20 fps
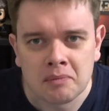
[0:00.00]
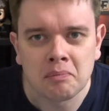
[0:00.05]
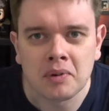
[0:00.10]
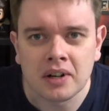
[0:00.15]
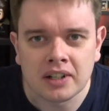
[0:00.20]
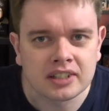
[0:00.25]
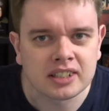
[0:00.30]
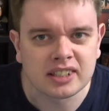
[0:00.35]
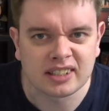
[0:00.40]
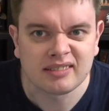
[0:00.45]

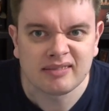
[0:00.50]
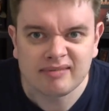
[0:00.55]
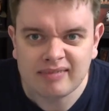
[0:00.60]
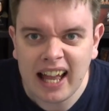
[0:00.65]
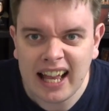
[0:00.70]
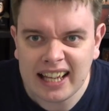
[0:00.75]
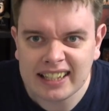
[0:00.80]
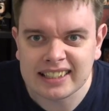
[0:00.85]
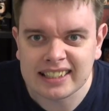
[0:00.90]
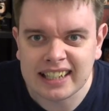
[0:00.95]
but
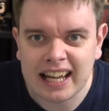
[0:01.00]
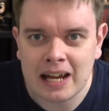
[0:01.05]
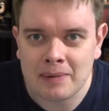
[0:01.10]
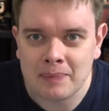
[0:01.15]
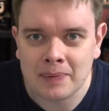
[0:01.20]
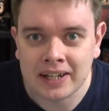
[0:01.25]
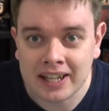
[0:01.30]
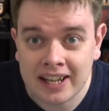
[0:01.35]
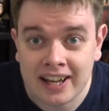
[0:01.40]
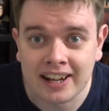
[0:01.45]
Essen
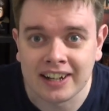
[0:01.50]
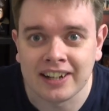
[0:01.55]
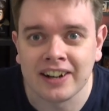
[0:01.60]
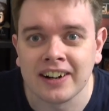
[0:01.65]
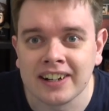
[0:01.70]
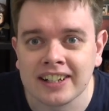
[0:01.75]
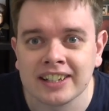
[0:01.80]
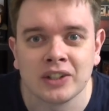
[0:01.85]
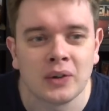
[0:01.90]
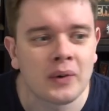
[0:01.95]
happened and
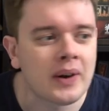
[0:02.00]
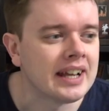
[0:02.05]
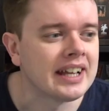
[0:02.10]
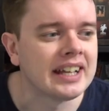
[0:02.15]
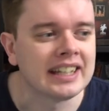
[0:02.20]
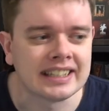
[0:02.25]
got in the way.